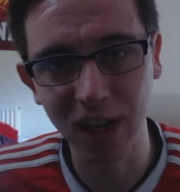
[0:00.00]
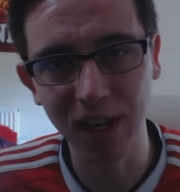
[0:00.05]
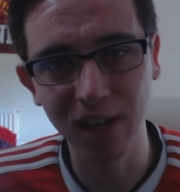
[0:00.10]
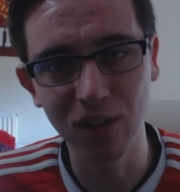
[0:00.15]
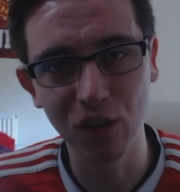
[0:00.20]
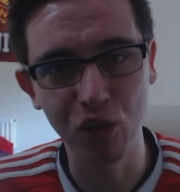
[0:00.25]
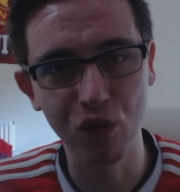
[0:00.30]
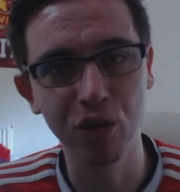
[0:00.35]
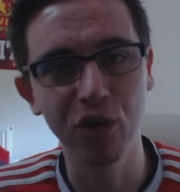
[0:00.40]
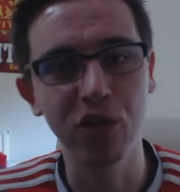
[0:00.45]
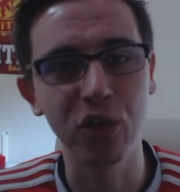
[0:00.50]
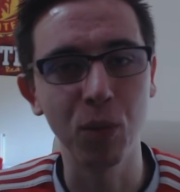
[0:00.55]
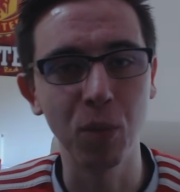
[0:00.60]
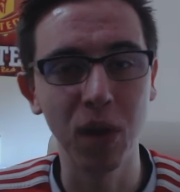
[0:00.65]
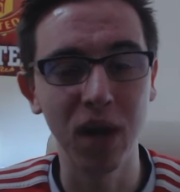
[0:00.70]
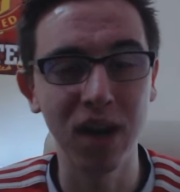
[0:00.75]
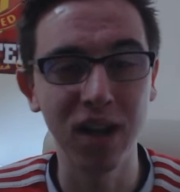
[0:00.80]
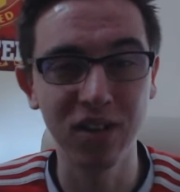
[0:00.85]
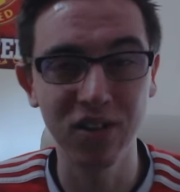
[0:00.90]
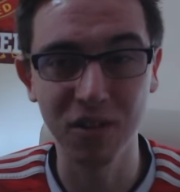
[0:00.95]
linked to Crystal
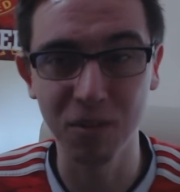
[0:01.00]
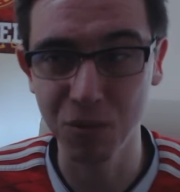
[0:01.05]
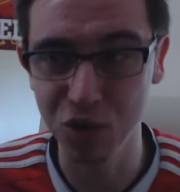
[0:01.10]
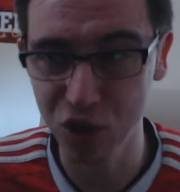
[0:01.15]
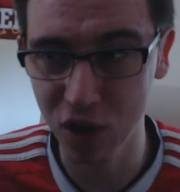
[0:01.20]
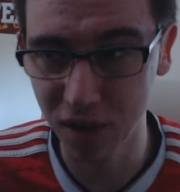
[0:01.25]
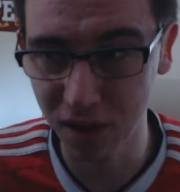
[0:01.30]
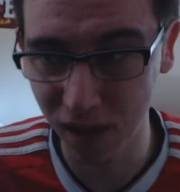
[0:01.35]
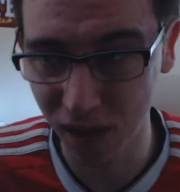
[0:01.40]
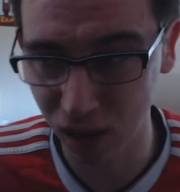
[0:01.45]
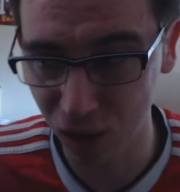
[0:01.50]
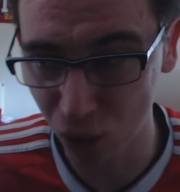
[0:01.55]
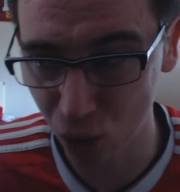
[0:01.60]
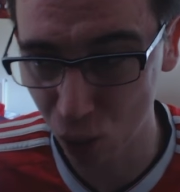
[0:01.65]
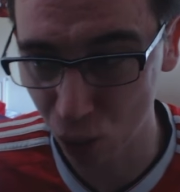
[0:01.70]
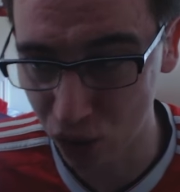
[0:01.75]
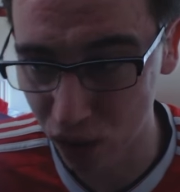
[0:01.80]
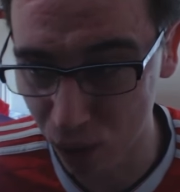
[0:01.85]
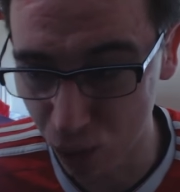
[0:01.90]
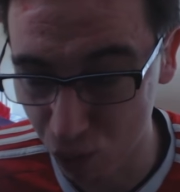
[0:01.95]
Palace. I'm sure that'll
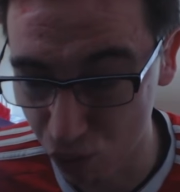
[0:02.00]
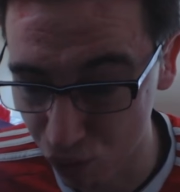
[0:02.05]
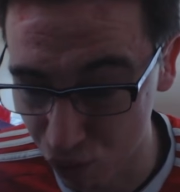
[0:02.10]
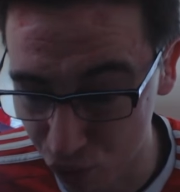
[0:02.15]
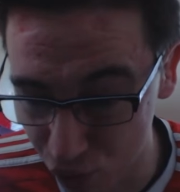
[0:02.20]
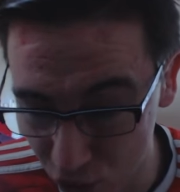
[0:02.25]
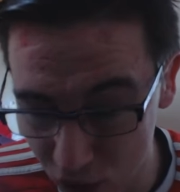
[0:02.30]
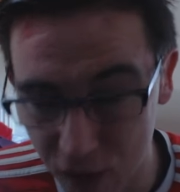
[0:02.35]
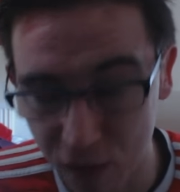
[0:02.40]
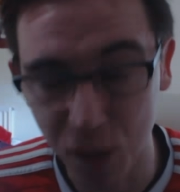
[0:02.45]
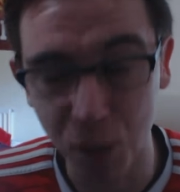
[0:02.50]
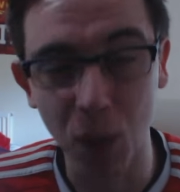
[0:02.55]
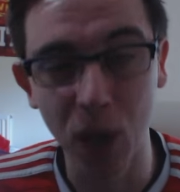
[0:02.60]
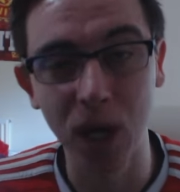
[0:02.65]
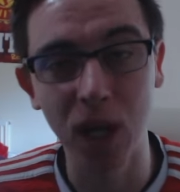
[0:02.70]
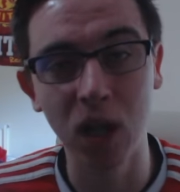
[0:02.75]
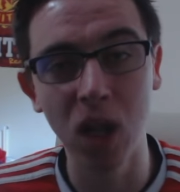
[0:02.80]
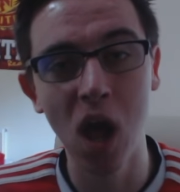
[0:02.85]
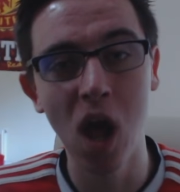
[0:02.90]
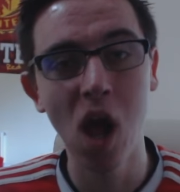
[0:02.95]
go down very
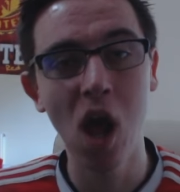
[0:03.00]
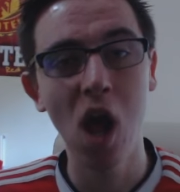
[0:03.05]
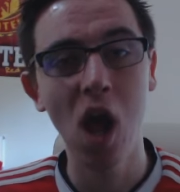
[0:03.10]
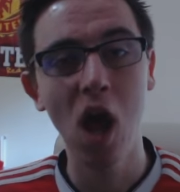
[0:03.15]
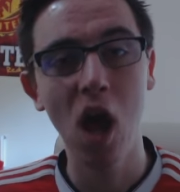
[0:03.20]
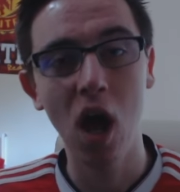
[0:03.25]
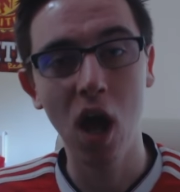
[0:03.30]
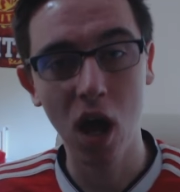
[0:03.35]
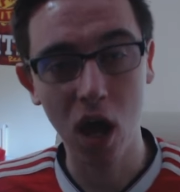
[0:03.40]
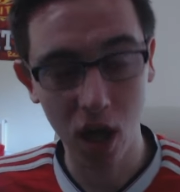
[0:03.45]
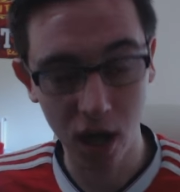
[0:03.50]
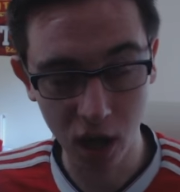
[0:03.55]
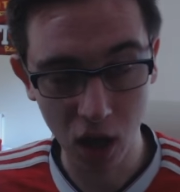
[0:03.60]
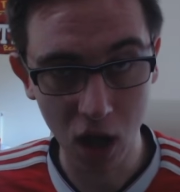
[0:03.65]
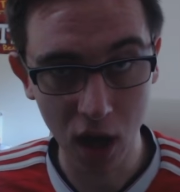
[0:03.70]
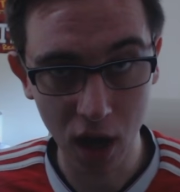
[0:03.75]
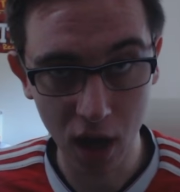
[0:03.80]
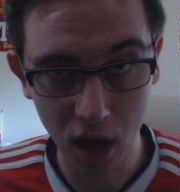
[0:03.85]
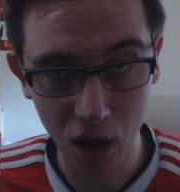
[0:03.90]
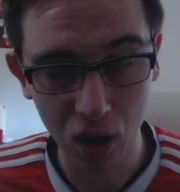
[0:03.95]
well
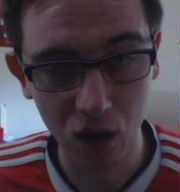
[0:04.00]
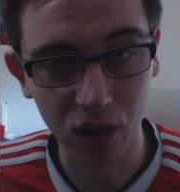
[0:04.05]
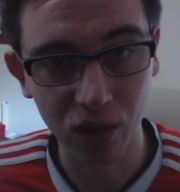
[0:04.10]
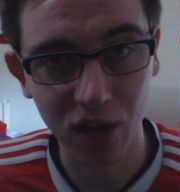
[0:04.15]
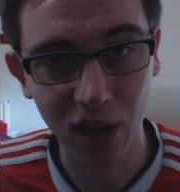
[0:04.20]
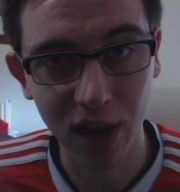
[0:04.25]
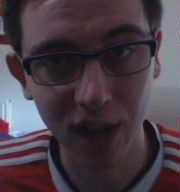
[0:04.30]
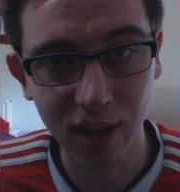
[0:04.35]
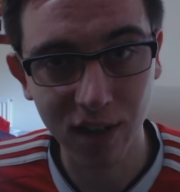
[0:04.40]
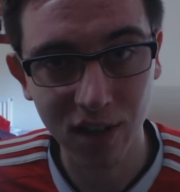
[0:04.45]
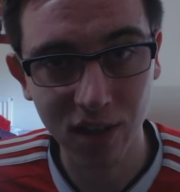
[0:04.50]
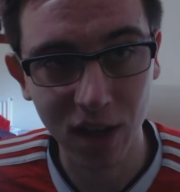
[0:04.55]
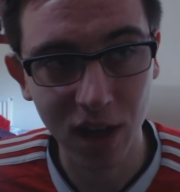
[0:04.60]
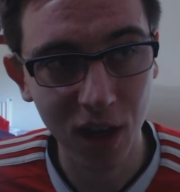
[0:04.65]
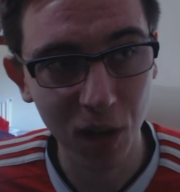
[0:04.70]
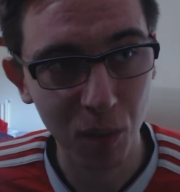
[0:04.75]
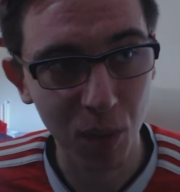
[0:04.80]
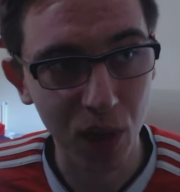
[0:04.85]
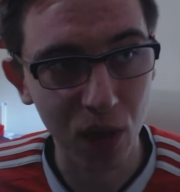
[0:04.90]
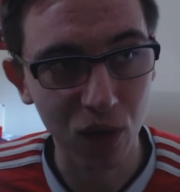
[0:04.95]
uh, on
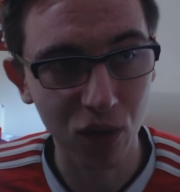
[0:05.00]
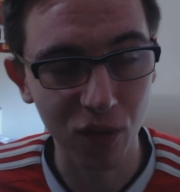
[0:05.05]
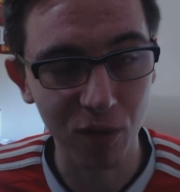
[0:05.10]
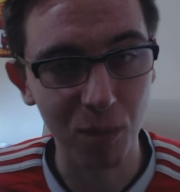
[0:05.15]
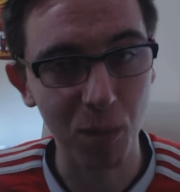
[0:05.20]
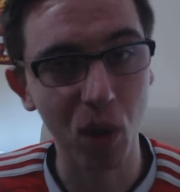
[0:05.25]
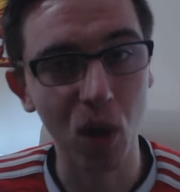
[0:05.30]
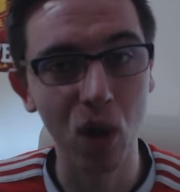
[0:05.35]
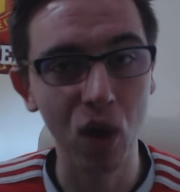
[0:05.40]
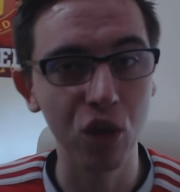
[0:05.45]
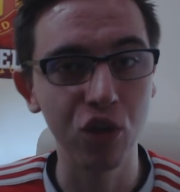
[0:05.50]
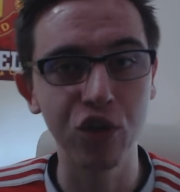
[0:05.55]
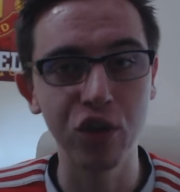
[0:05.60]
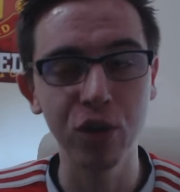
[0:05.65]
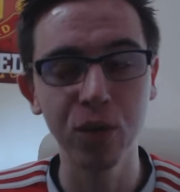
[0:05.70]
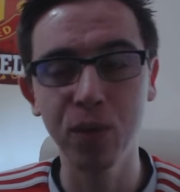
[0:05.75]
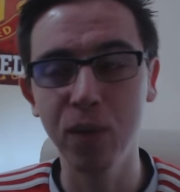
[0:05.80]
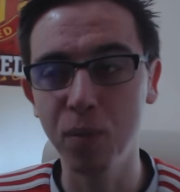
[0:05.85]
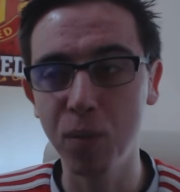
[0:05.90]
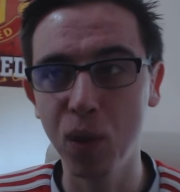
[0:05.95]
Tyneside because of
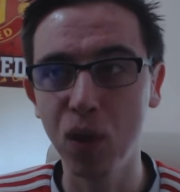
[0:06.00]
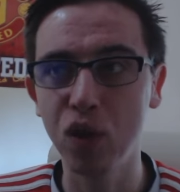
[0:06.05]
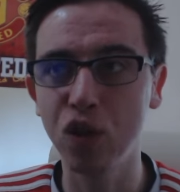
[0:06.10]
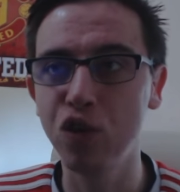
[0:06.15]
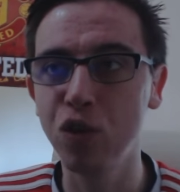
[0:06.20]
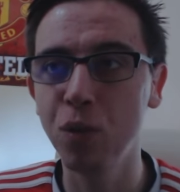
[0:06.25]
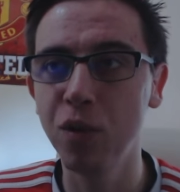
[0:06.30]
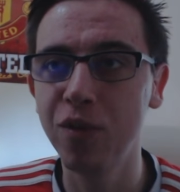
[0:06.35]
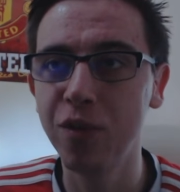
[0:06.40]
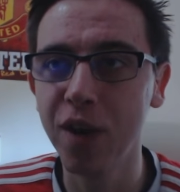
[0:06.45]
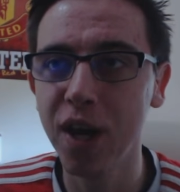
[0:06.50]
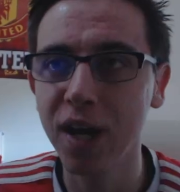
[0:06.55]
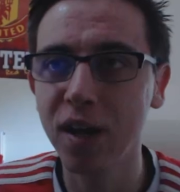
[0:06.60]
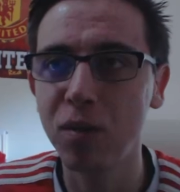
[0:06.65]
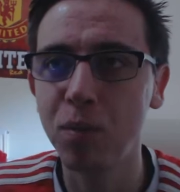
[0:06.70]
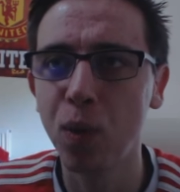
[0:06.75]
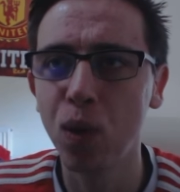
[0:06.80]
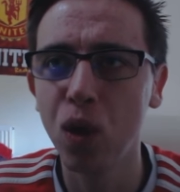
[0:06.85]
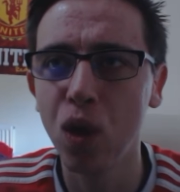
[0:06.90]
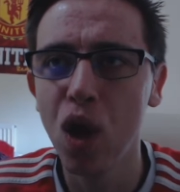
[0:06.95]
Pardew, the Pardew
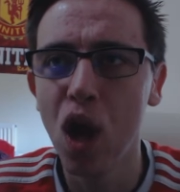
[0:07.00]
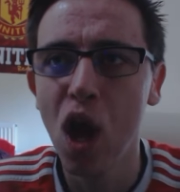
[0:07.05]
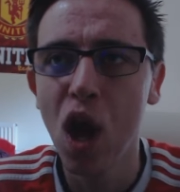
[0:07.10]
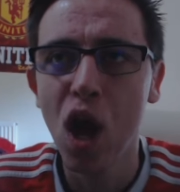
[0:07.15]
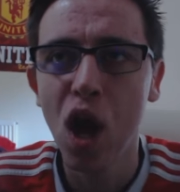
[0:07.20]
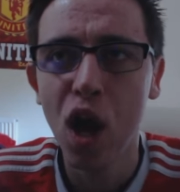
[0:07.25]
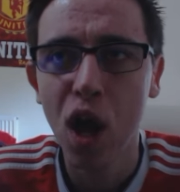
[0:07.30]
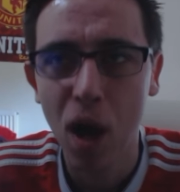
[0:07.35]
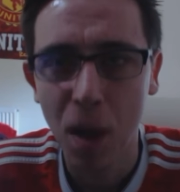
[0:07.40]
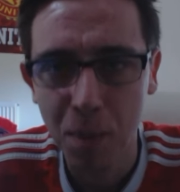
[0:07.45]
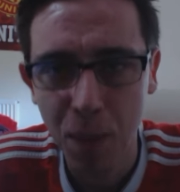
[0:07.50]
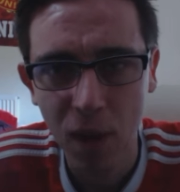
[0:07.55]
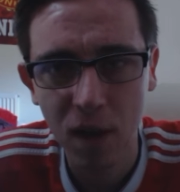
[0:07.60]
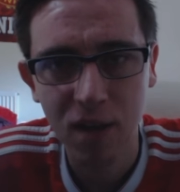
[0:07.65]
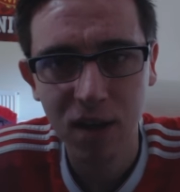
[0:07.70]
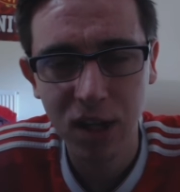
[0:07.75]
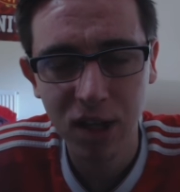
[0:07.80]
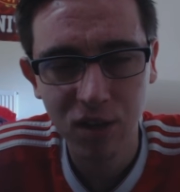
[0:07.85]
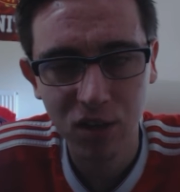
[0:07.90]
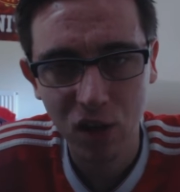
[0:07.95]
effect, but
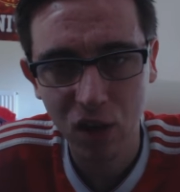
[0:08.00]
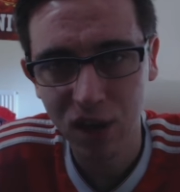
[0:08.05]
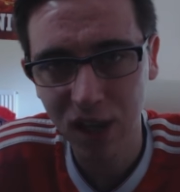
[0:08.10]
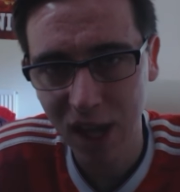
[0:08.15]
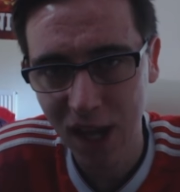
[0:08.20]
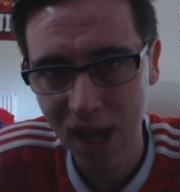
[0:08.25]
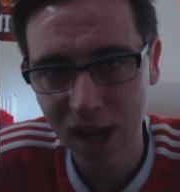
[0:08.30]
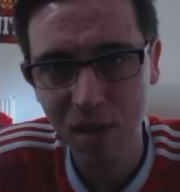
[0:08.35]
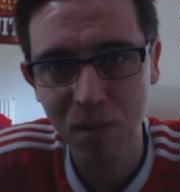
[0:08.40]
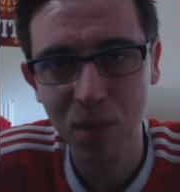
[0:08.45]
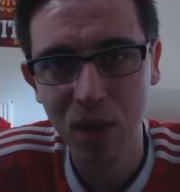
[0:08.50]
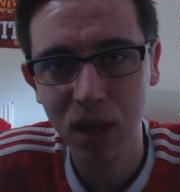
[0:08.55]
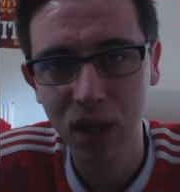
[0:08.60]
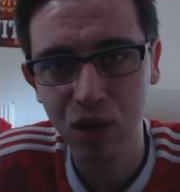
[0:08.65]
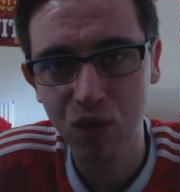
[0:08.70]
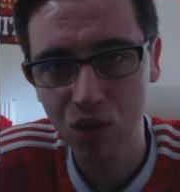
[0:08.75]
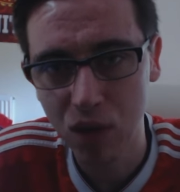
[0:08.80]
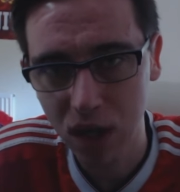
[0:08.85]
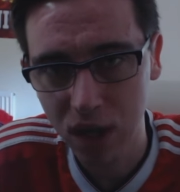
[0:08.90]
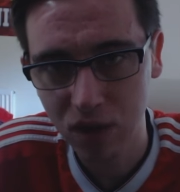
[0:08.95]
apparently he's got an 8
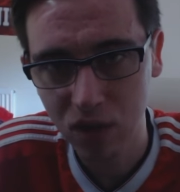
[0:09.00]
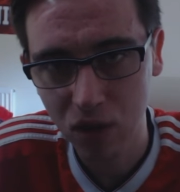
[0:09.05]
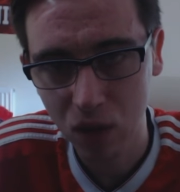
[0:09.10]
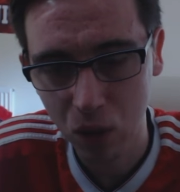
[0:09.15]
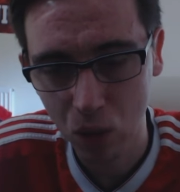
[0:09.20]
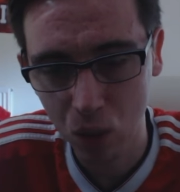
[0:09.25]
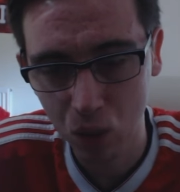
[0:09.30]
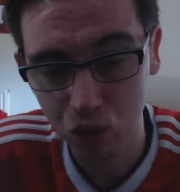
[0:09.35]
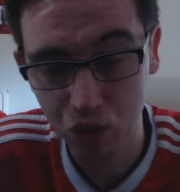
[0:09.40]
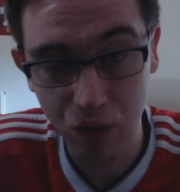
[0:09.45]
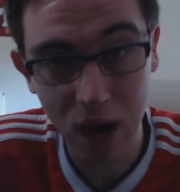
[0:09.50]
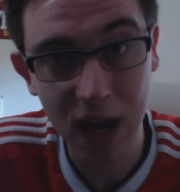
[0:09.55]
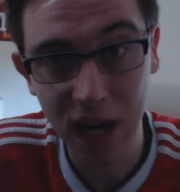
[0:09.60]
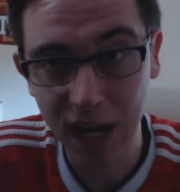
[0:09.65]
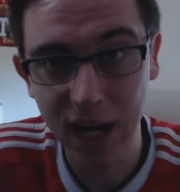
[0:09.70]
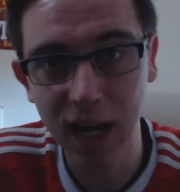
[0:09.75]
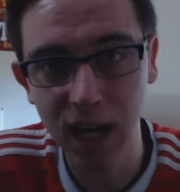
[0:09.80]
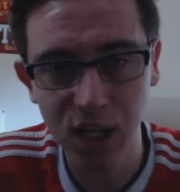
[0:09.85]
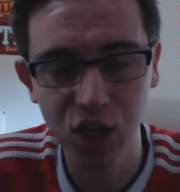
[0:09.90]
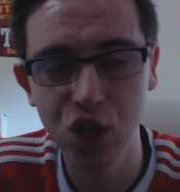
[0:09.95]
million release clause,
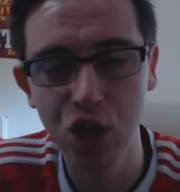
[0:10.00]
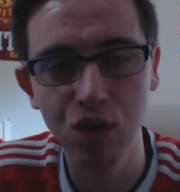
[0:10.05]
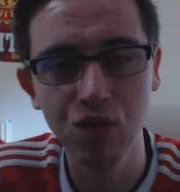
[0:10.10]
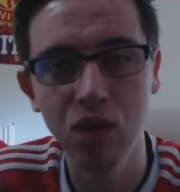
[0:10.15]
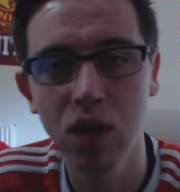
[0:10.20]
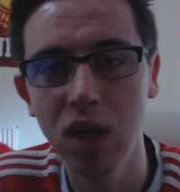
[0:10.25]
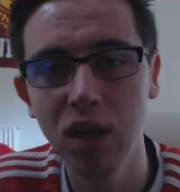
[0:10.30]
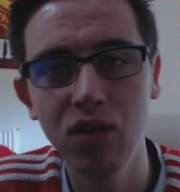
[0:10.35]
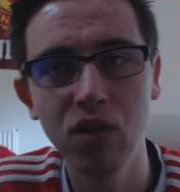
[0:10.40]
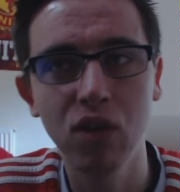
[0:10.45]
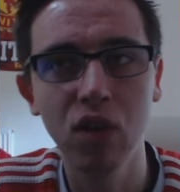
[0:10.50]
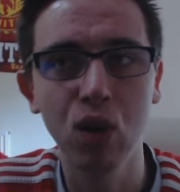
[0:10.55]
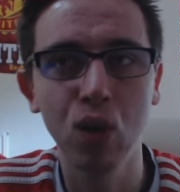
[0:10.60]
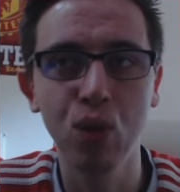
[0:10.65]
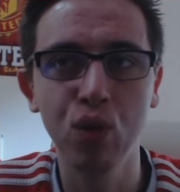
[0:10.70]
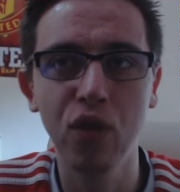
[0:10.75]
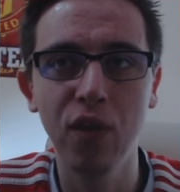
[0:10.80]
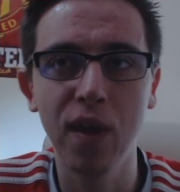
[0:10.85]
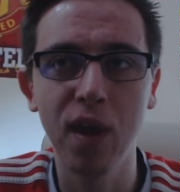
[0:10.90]
relegation release clause.